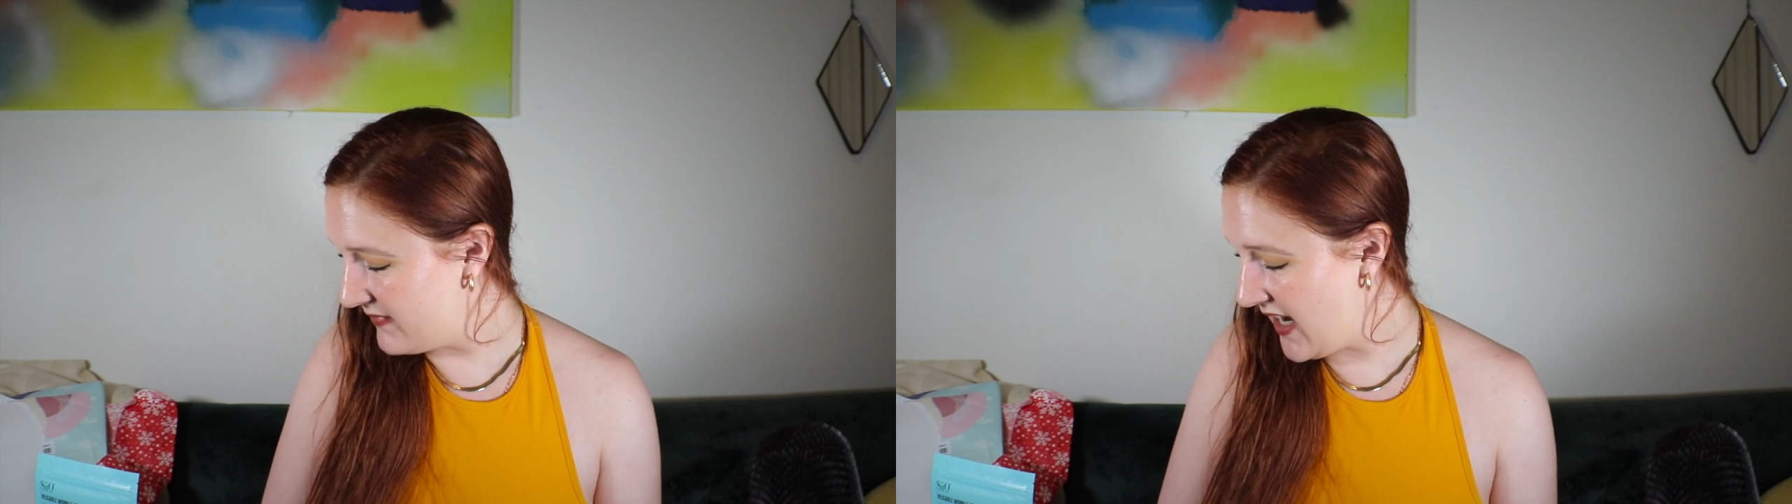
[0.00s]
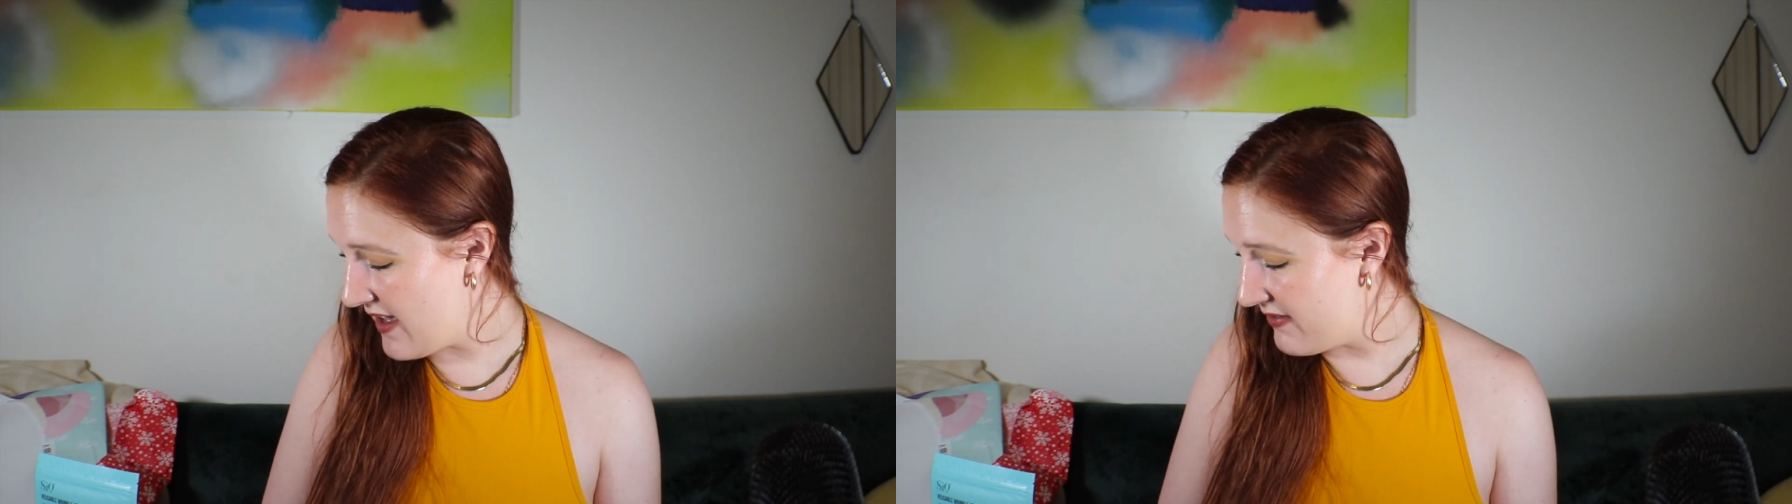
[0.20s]

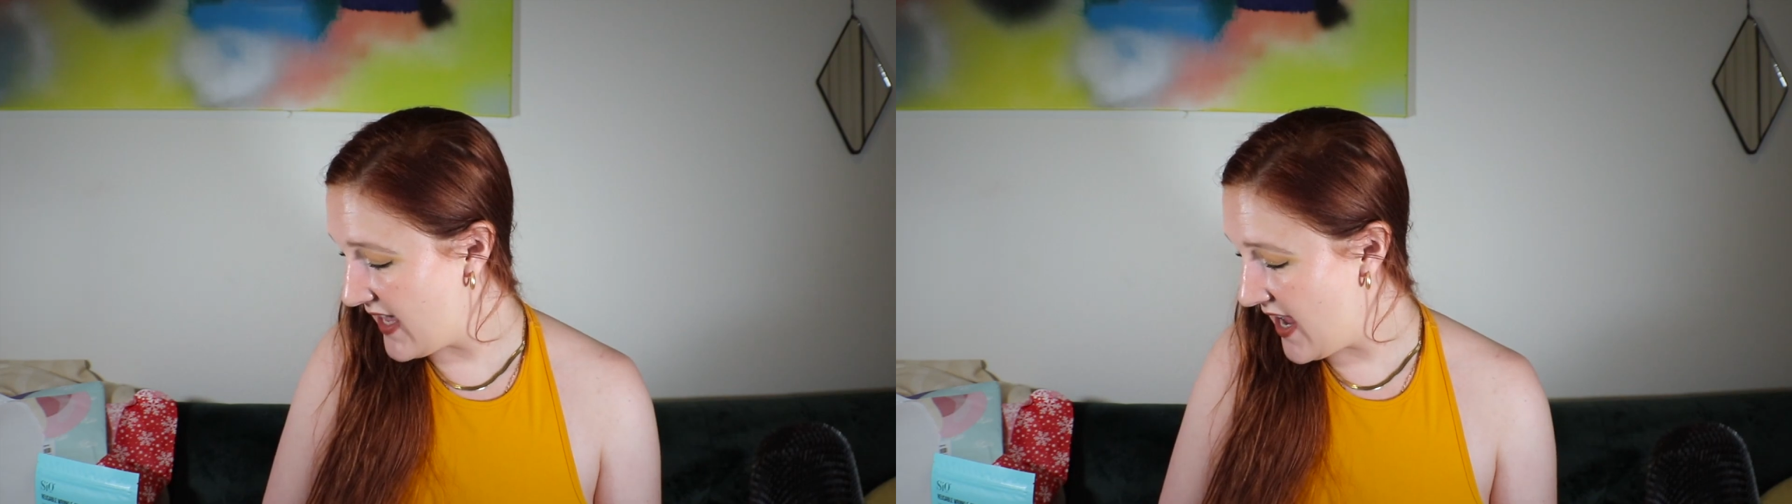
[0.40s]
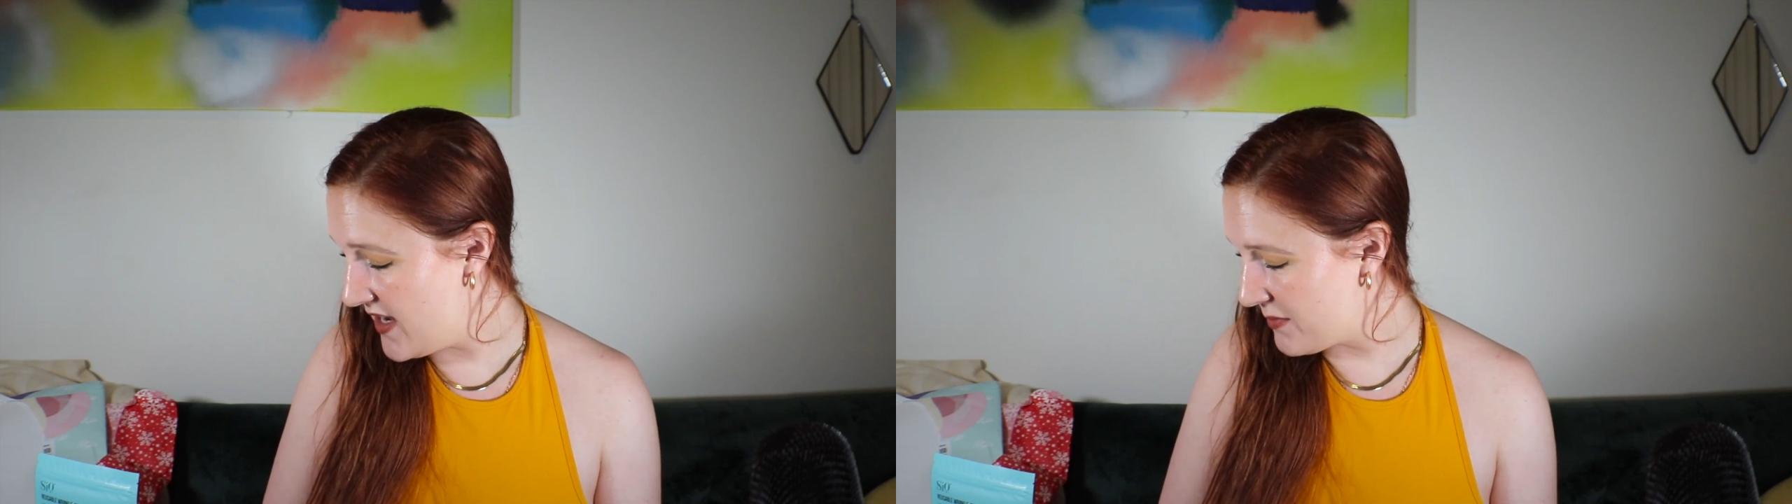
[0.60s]
yeah,
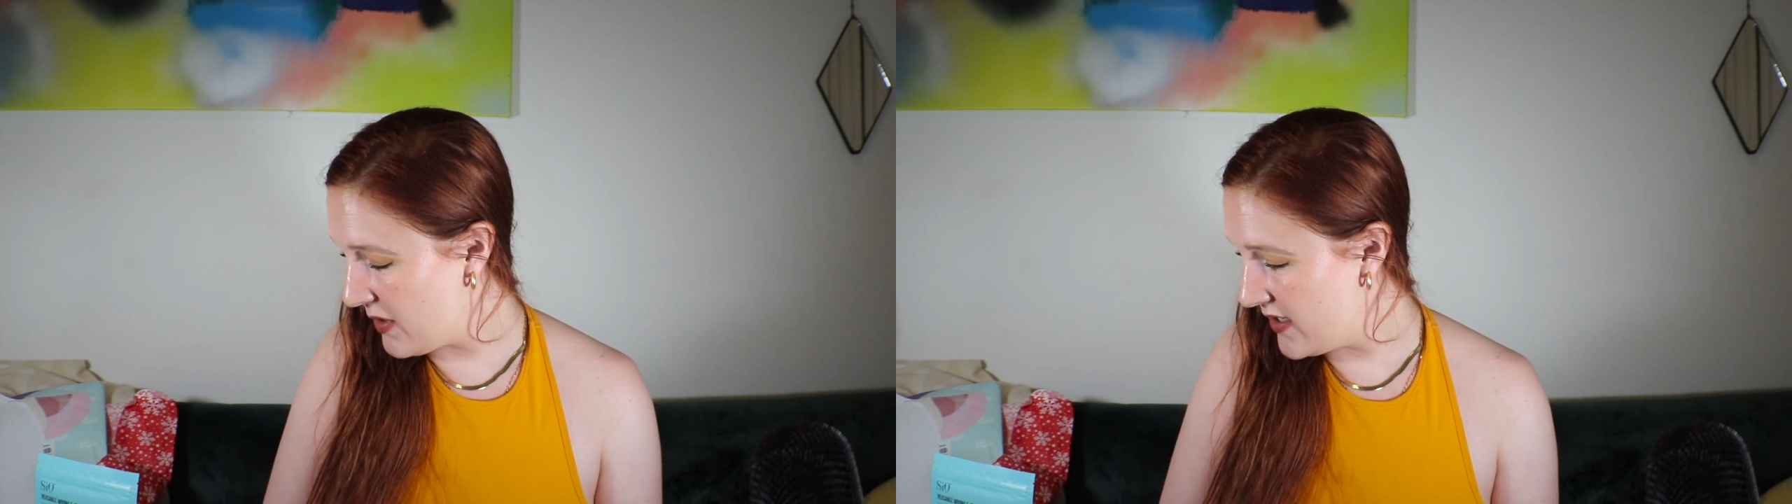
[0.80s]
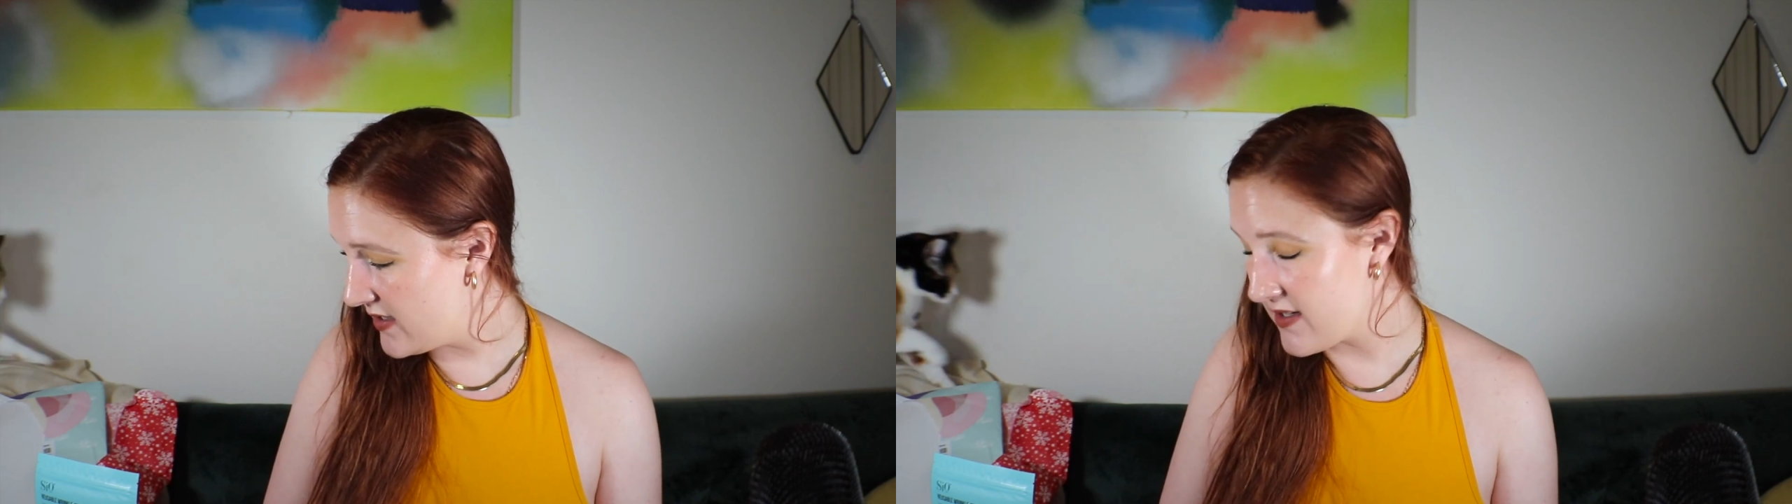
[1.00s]
that is
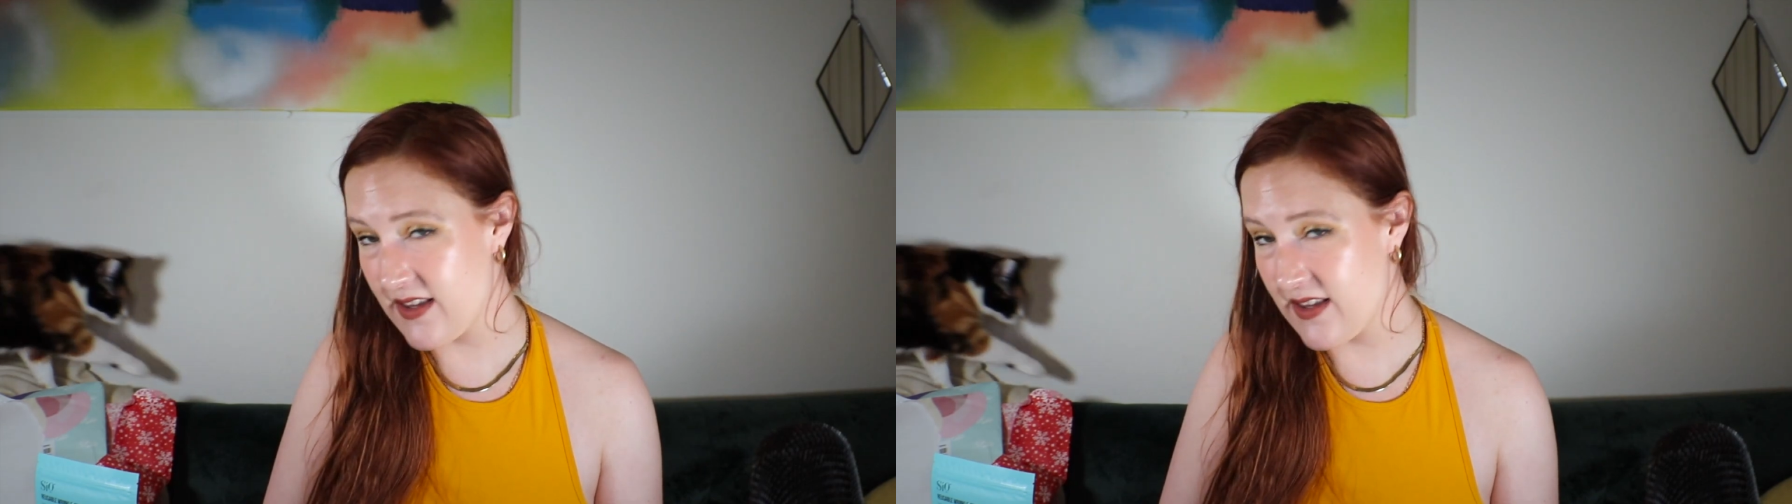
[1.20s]
what